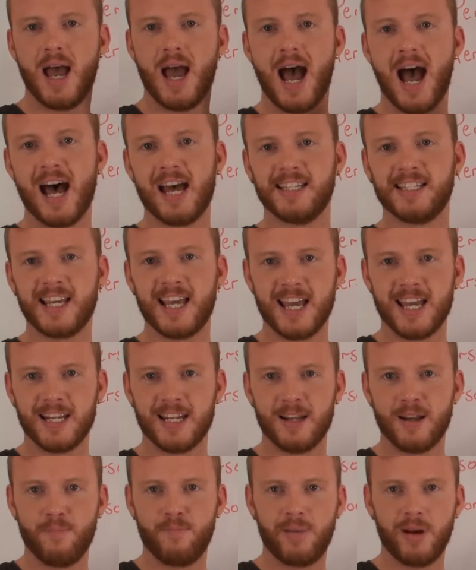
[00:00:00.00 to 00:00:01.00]
and
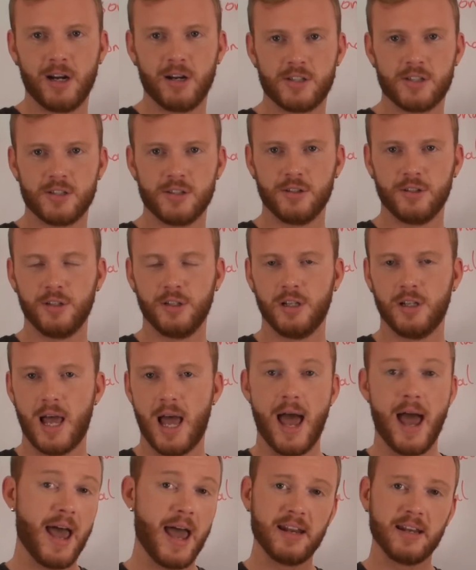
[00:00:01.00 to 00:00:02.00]
in
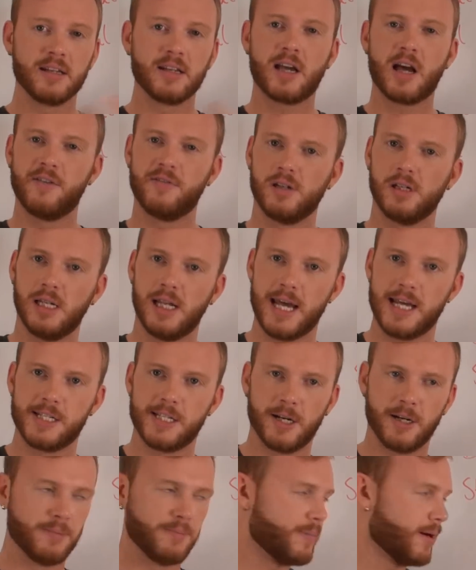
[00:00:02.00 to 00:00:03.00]
cover
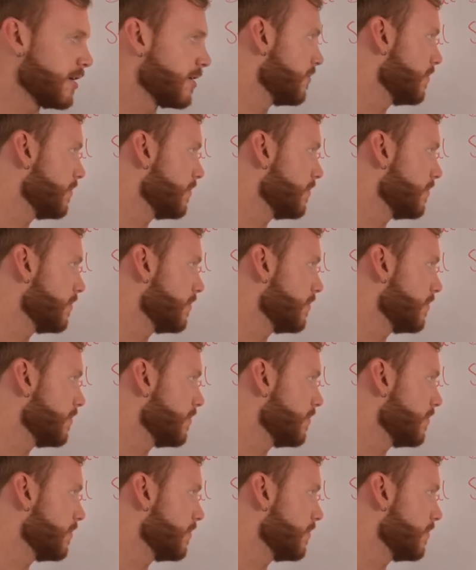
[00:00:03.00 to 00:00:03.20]
letter. Pardon